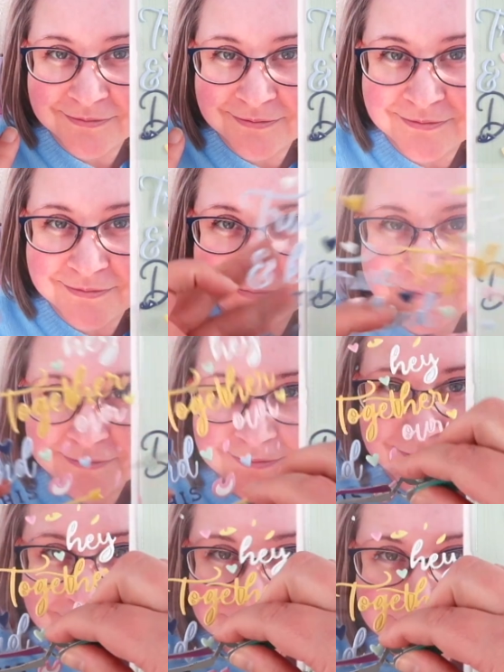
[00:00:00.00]
kind of
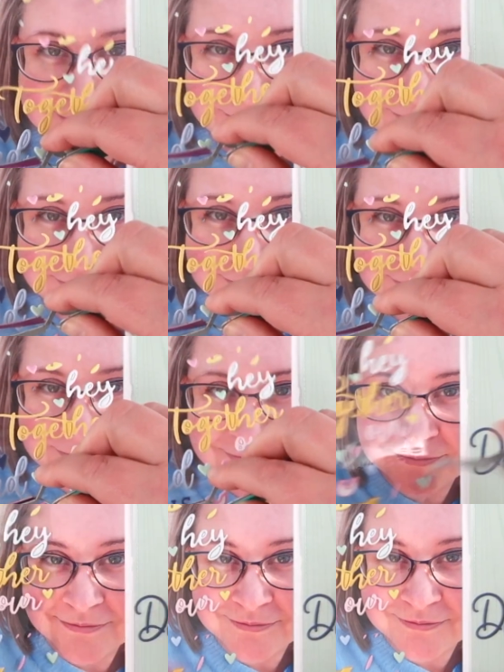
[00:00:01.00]

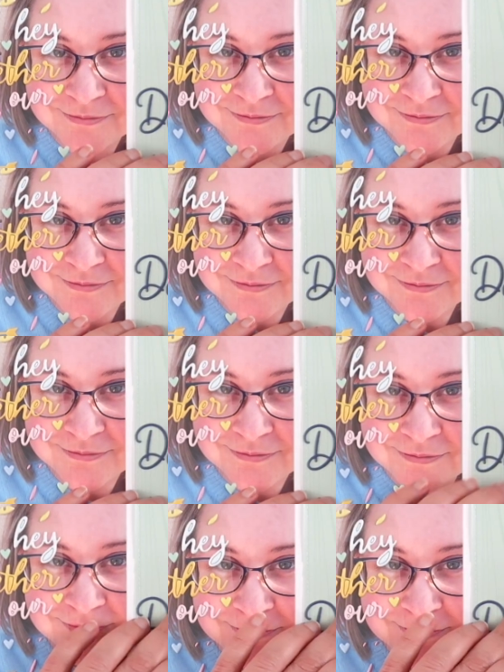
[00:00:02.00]
coordination with the